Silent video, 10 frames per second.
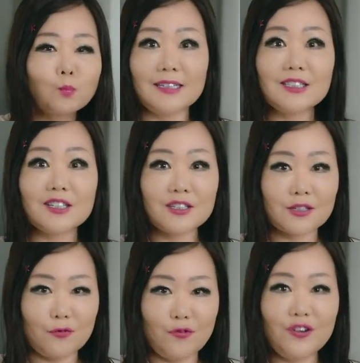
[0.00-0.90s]
This
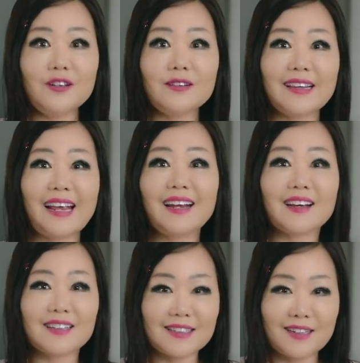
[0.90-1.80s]
is real
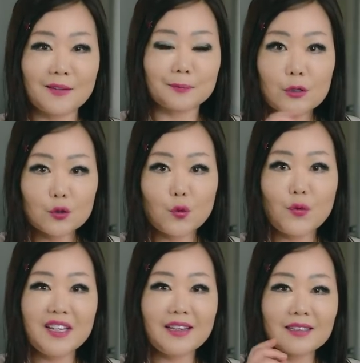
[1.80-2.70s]
delicacy.
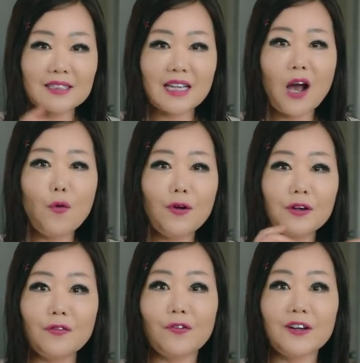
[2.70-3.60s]
Sweet and
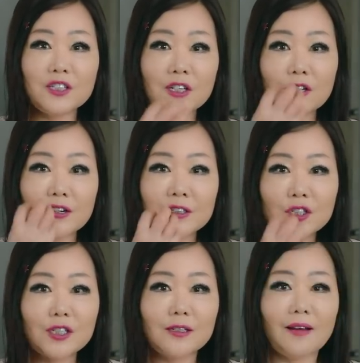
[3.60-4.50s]
sour, refreshing,
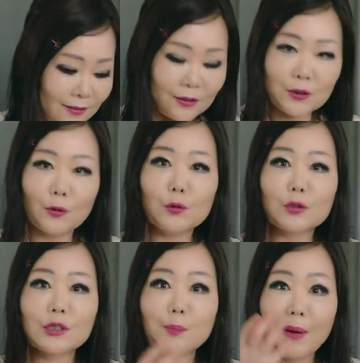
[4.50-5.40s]
crunchy. There's
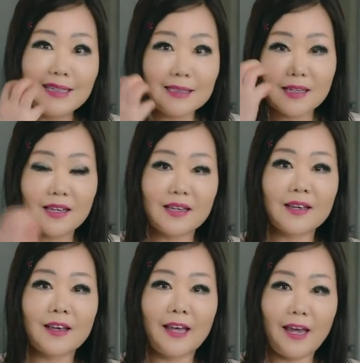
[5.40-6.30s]
also spicy
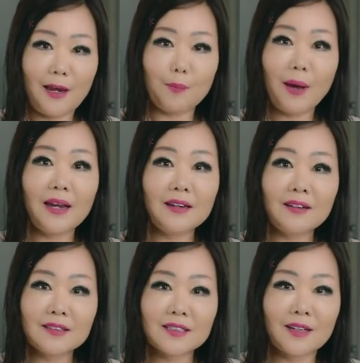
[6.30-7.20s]
kick and
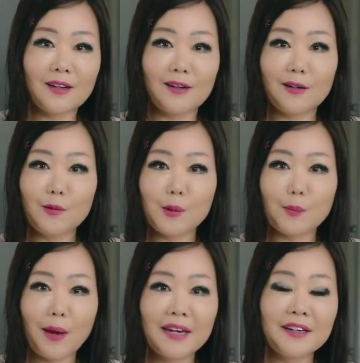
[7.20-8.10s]
pine nuts, a little
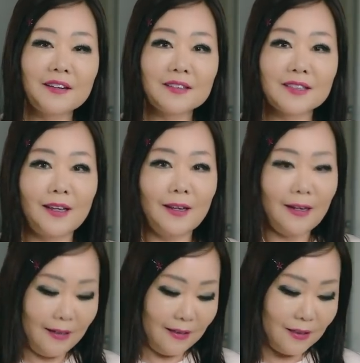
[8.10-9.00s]
bit pine nuts.
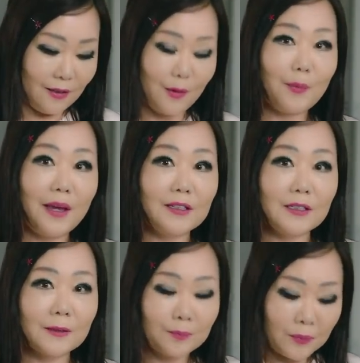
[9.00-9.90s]
This is
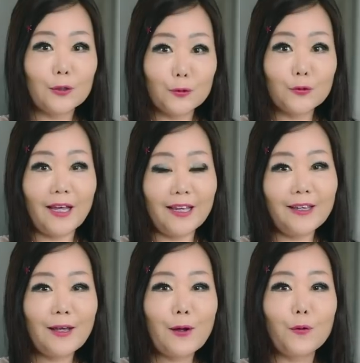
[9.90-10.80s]
amazing.
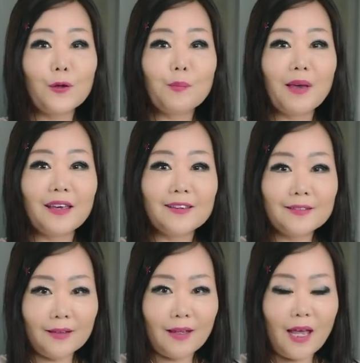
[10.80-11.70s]
Today, we
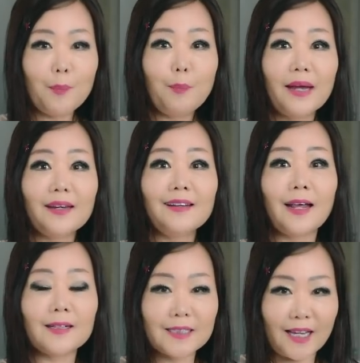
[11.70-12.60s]
made
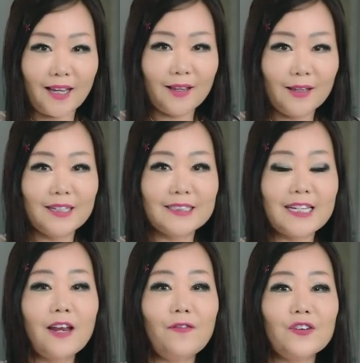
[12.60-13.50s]
Haepari-Naengchae
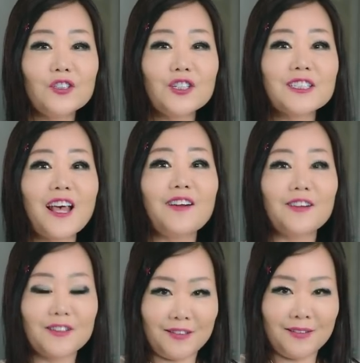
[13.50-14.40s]
jellyfish
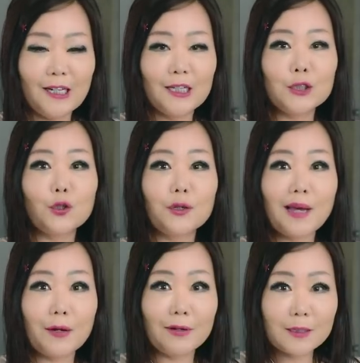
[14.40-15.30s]
salad. Enjoy
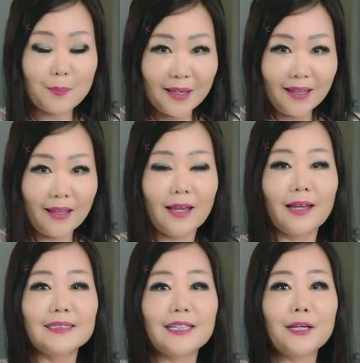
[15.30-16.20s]
my recipe.
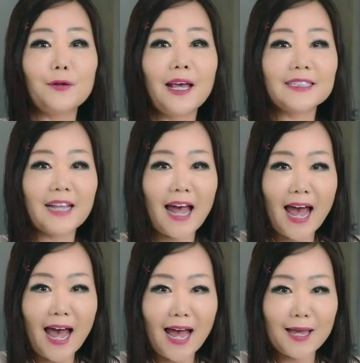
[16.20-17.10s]
See you next
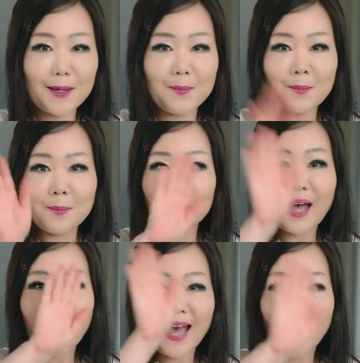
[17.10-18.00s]
time.
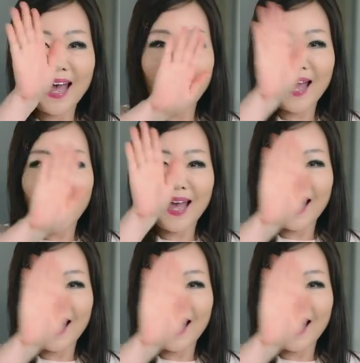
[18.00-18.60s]
Bye.